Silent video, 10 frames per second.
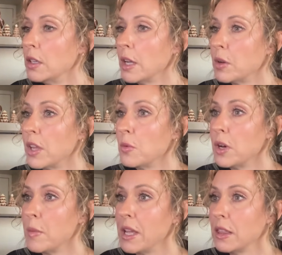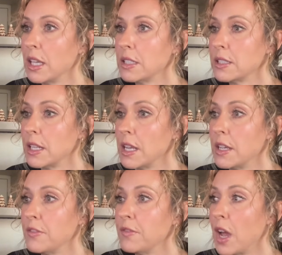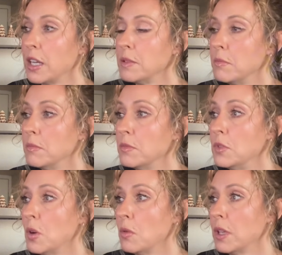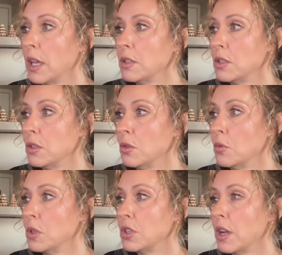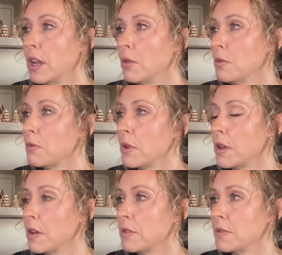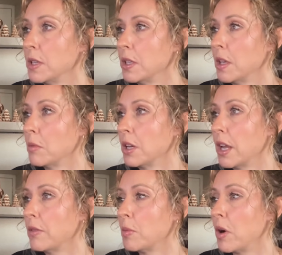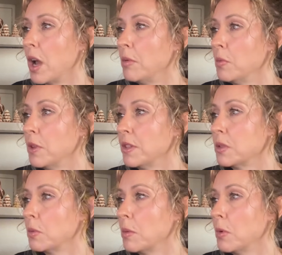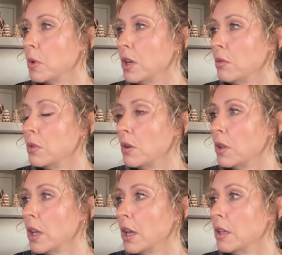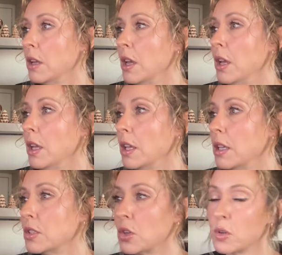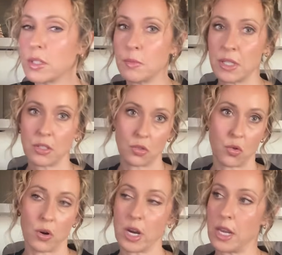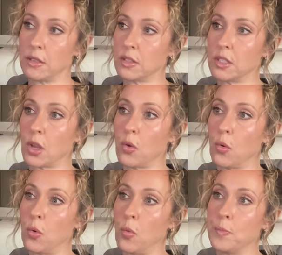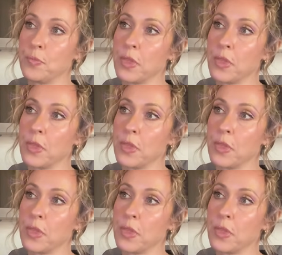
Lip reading: Now, another one on my list that if I don't get to, which I don't have a feeling I'm going to have a problem with this one, but we don't know yet, is Christmas Story. So